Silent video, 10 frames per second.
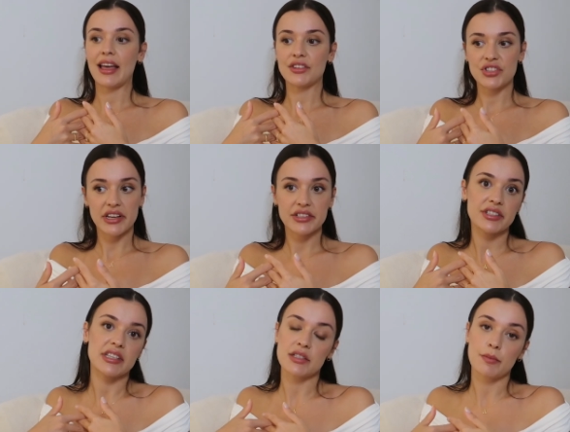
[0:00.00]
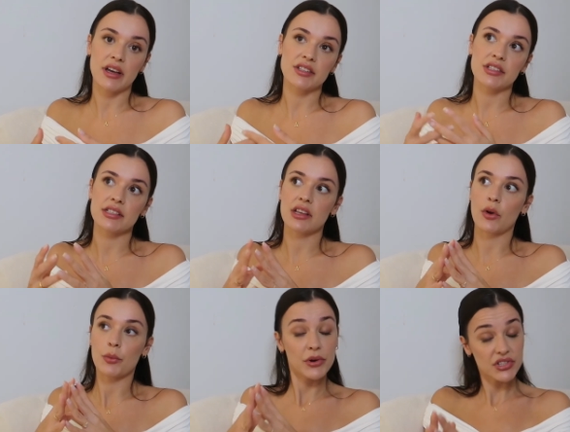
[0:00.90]
and changes as much as
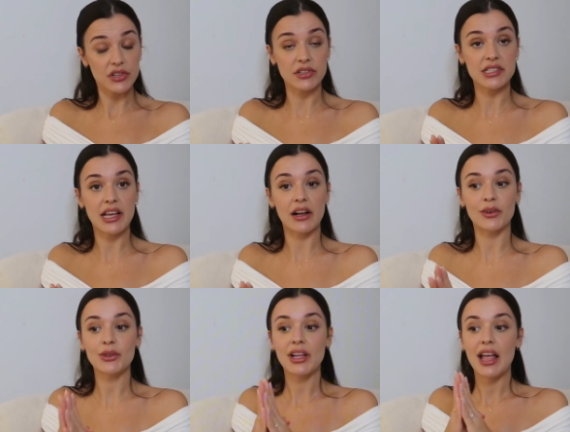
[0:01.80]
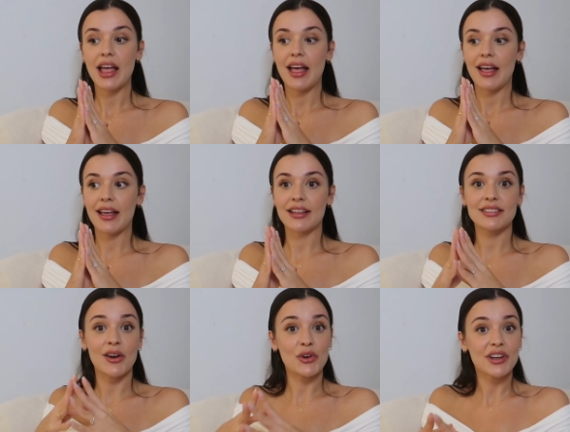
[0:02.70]
our personal style
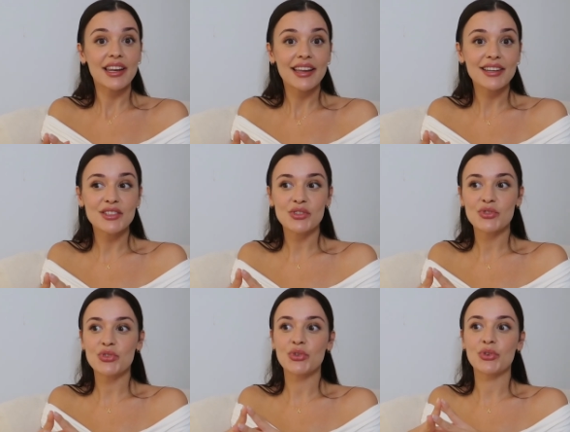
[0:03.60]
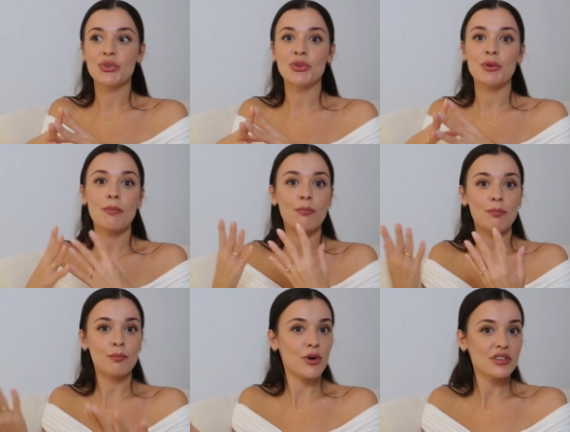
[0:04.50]
and our need to
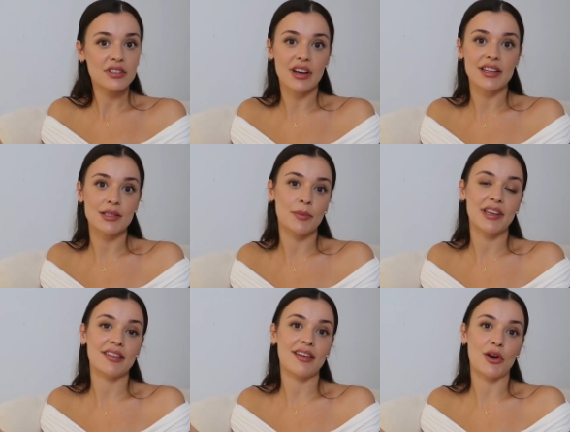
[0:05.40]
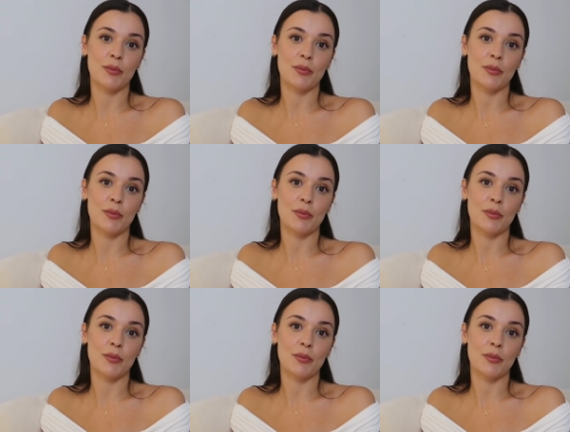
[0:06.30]
modernize a bit